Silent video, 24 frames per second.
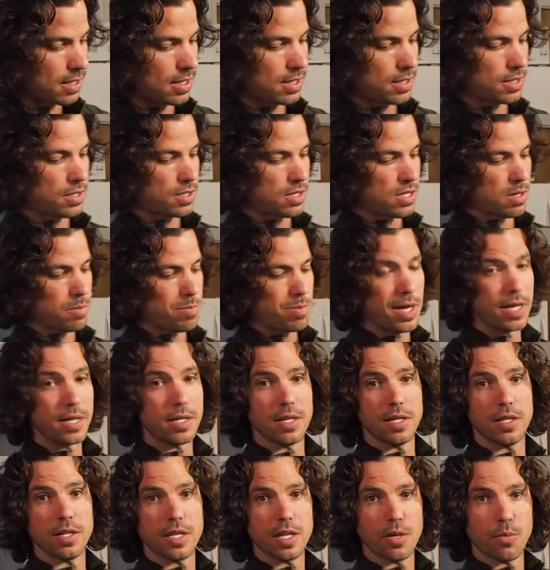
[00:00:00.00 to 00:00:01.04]
This is the
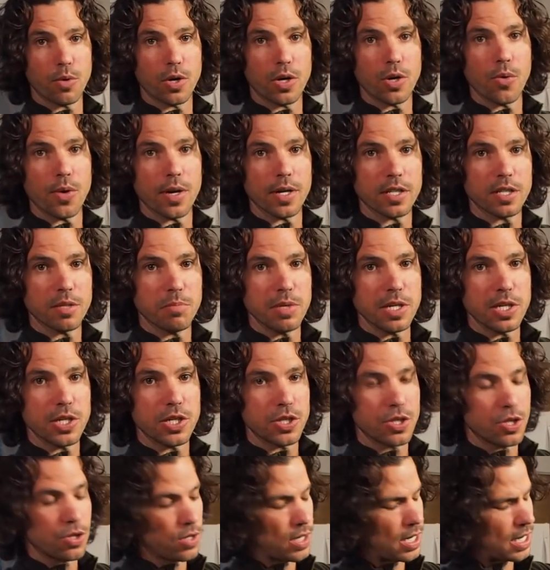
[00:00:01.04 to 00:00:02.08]
pendant that we're going to be
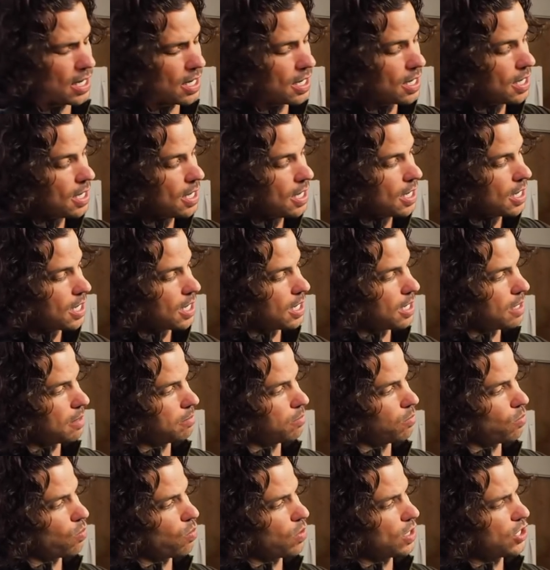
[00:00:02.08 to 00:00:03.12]
shooting.
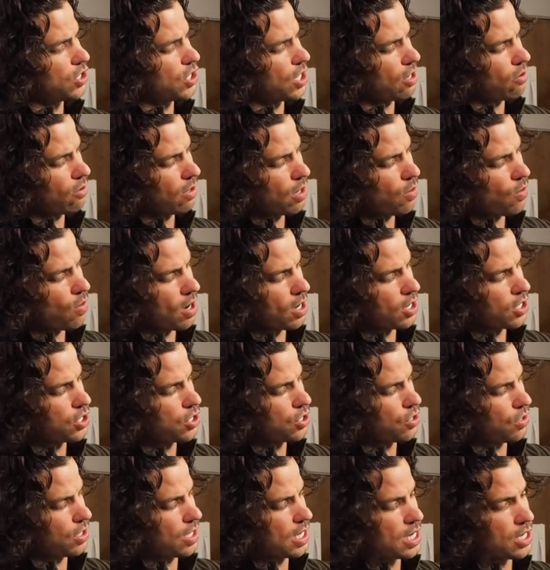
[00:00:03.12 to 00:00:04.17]
We generally want to
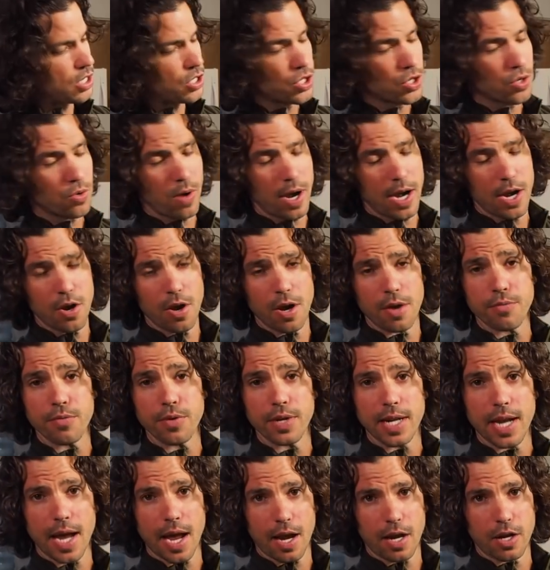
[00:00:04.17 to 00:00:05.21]
shoot these straight on
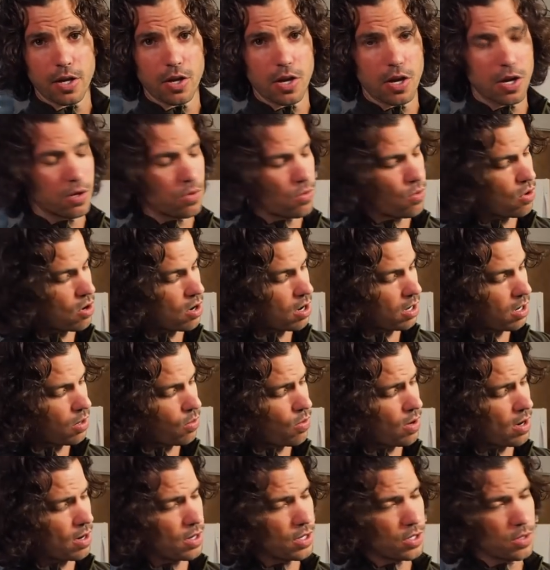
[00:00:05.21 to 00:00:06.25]
for catalog work,
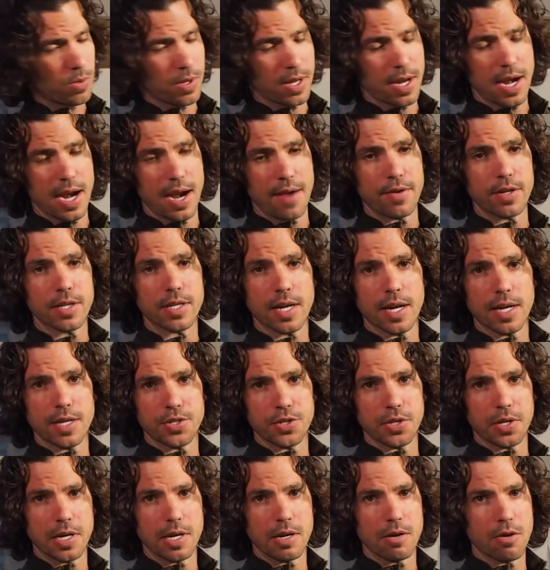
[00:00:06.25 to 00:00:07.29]
whereas with an
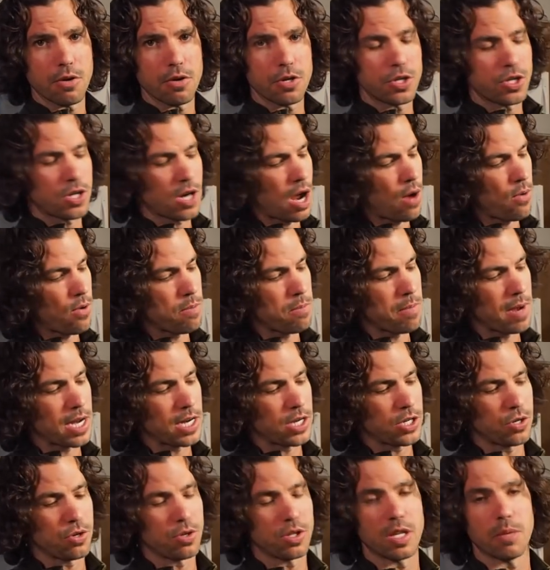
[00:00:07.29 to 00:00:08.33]
advertiser hero shot, we may
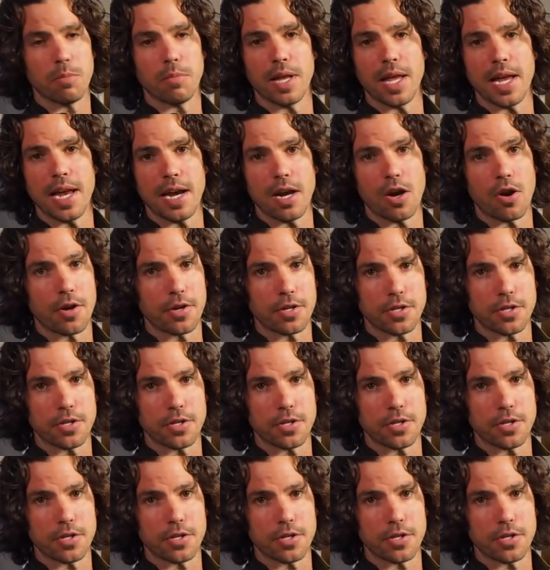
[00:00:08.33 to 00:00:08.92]
shoot them laying on